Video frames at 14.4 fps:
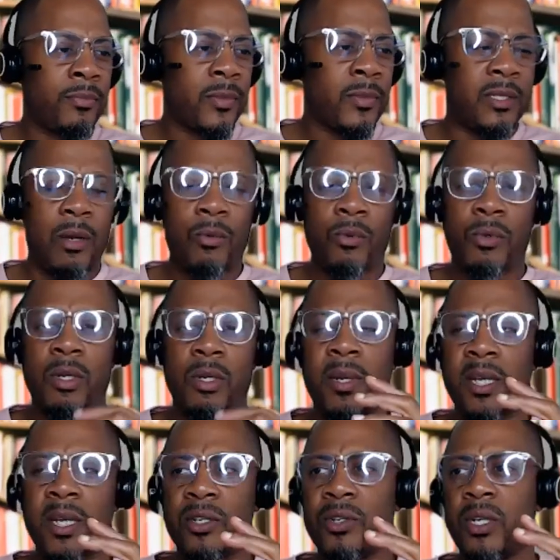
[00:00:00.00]
Because I want to
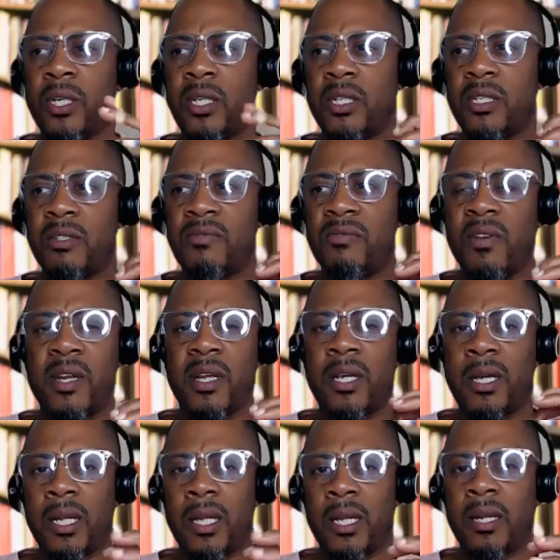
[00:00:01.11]
make sure that this is very
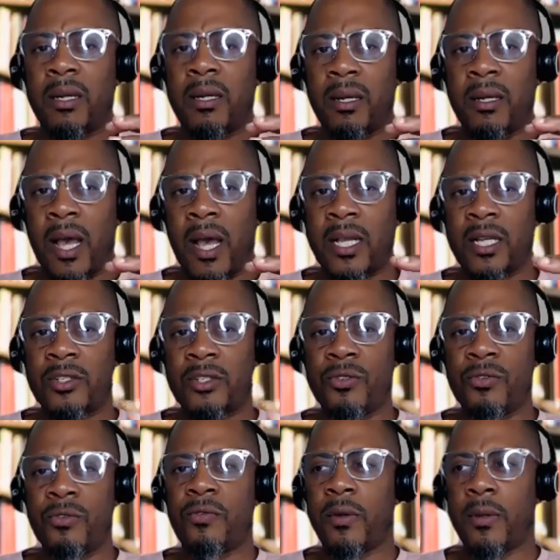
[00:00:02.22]
clear. I can
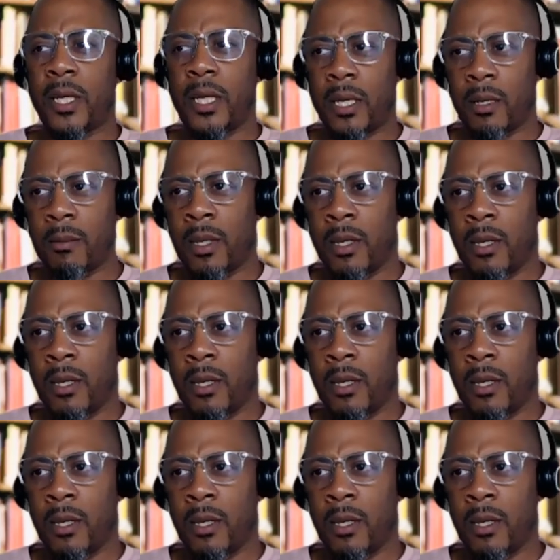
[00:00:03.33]
shoot from the hip,